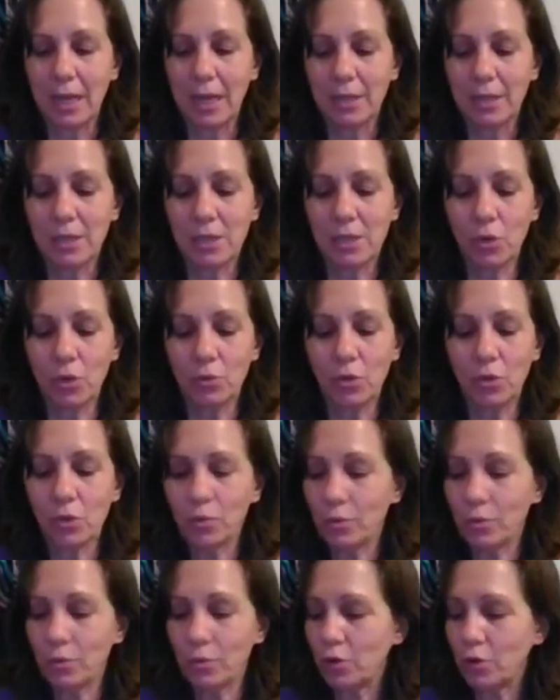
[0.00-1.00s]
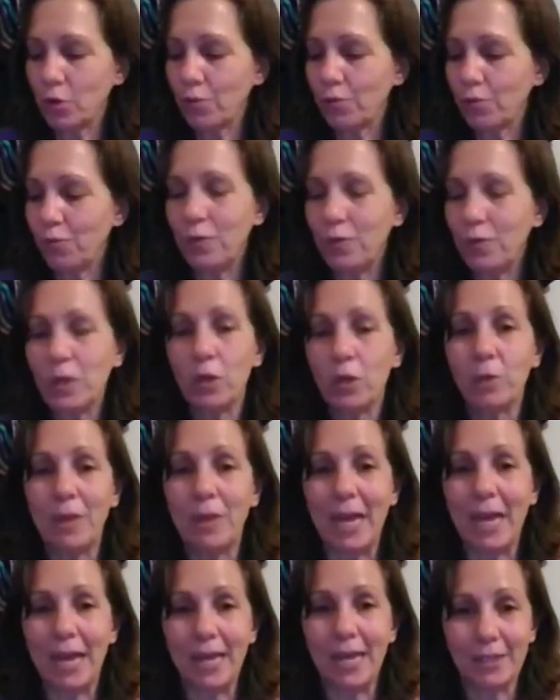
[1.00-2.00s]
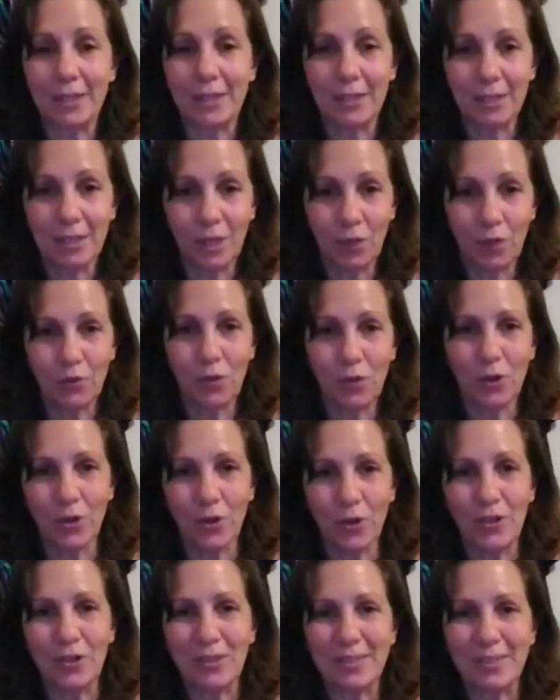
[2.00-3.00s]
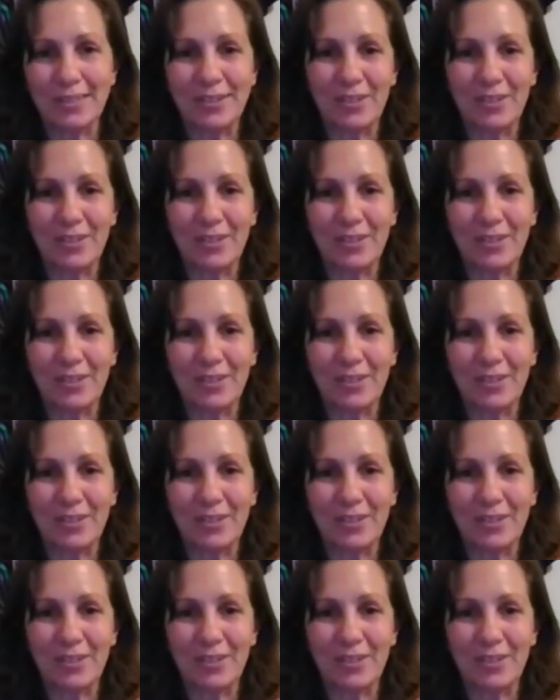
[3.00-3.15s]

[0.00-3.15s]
So don't don't feel bad if you're